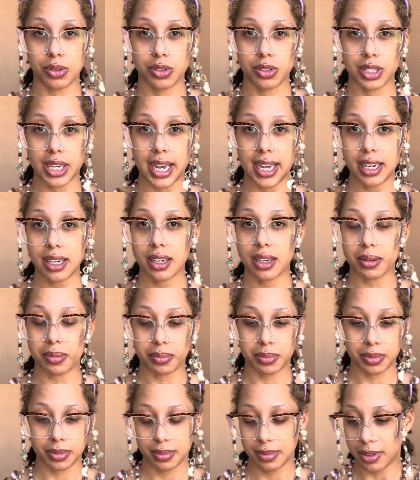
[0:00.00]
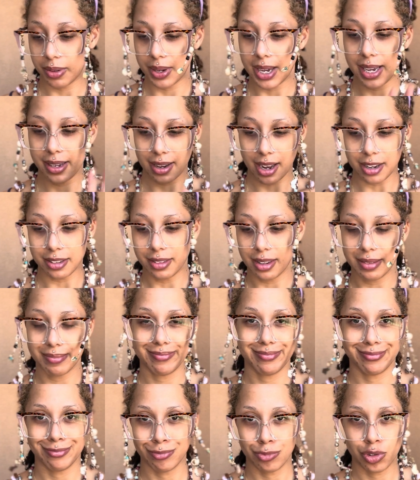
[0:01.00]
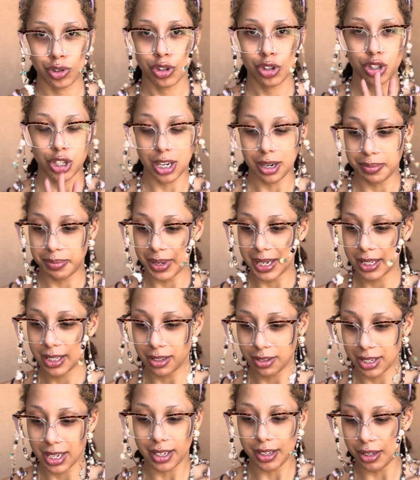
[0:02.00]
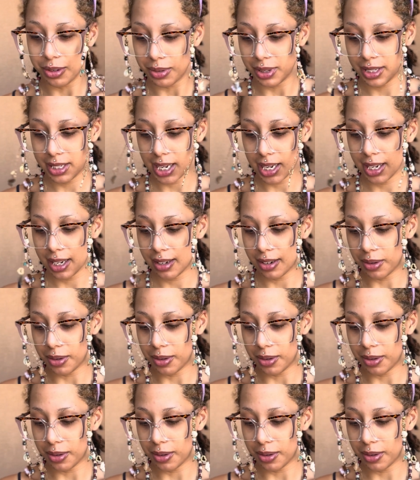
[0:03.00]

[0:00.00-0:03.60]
ended up, okay, I'll shut up, Bex, I'll tell you in a second.